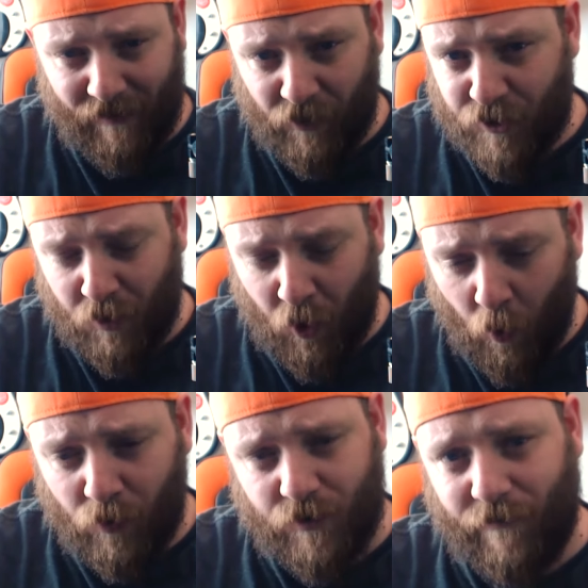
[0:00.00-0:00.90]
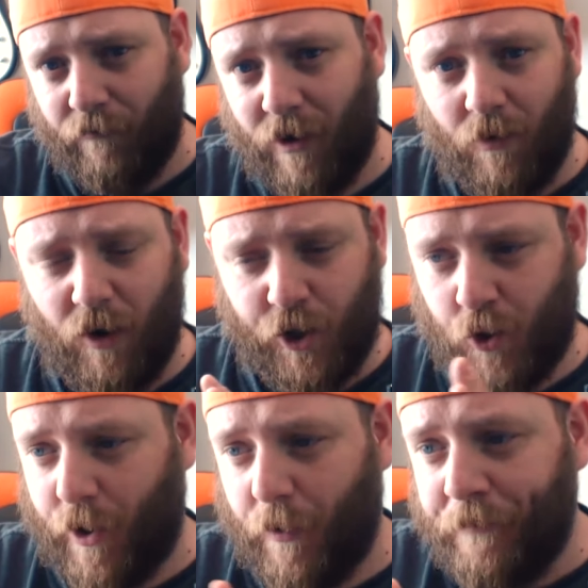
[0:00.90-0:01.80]
I've got some cool stuff I really want to
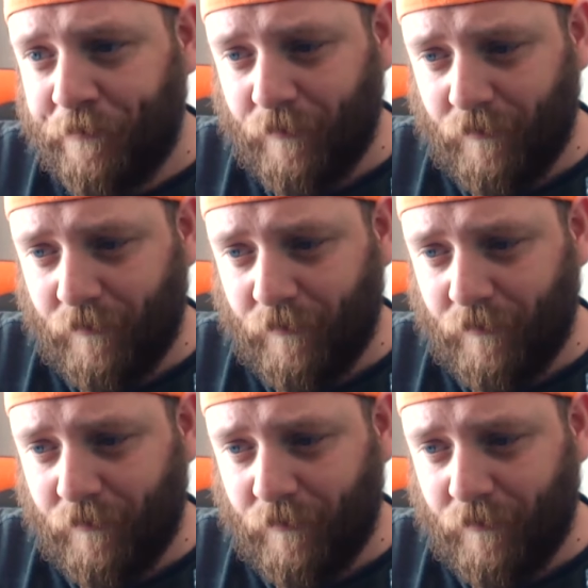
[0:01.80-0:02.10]
show you.